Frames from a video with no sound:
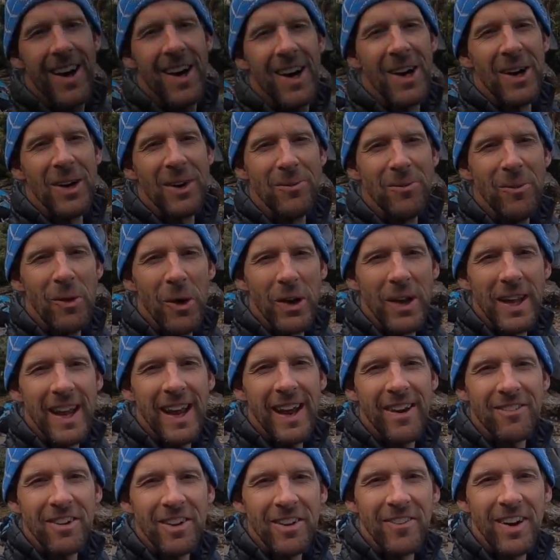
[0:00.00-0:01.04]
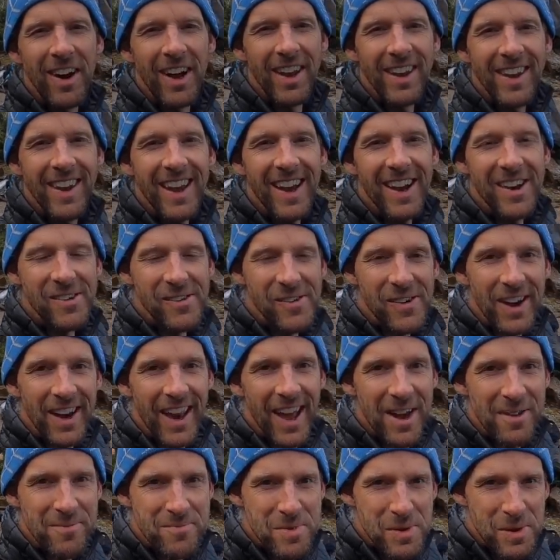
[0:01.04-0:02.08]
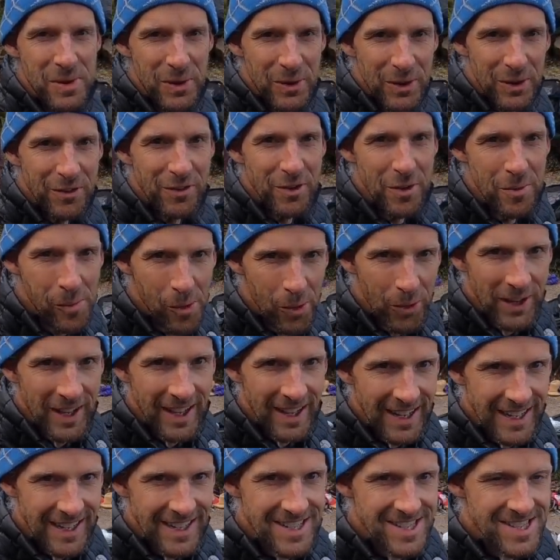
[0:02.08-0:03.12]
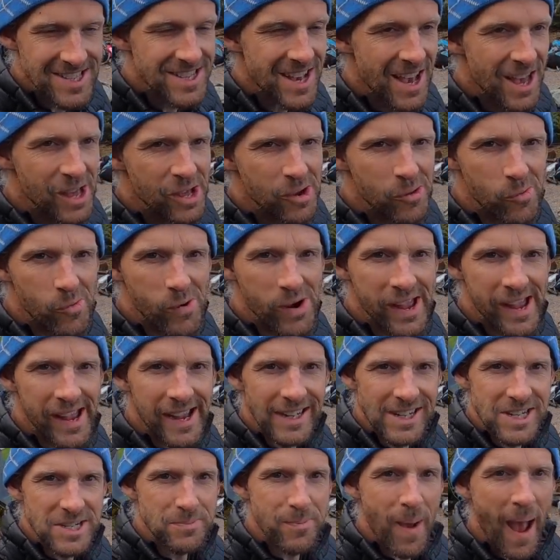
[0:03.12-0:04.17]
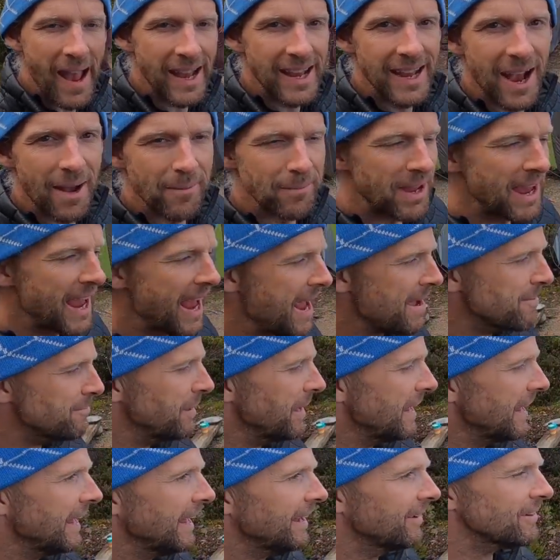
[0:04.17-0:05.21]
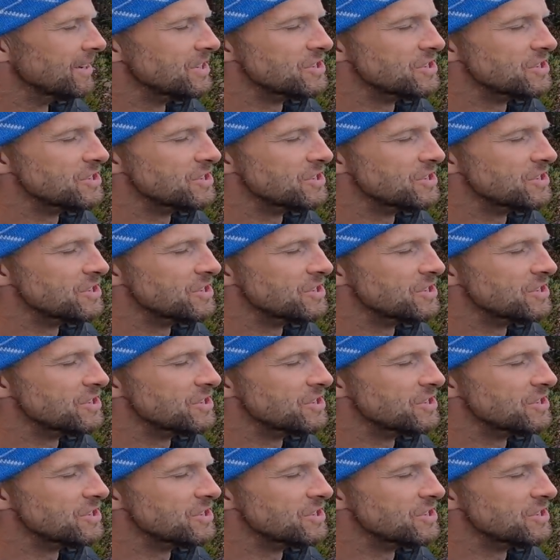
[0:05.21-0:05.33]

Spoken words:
Good morning, everyone. What a beautiful morning it is. We're just packing up camp here.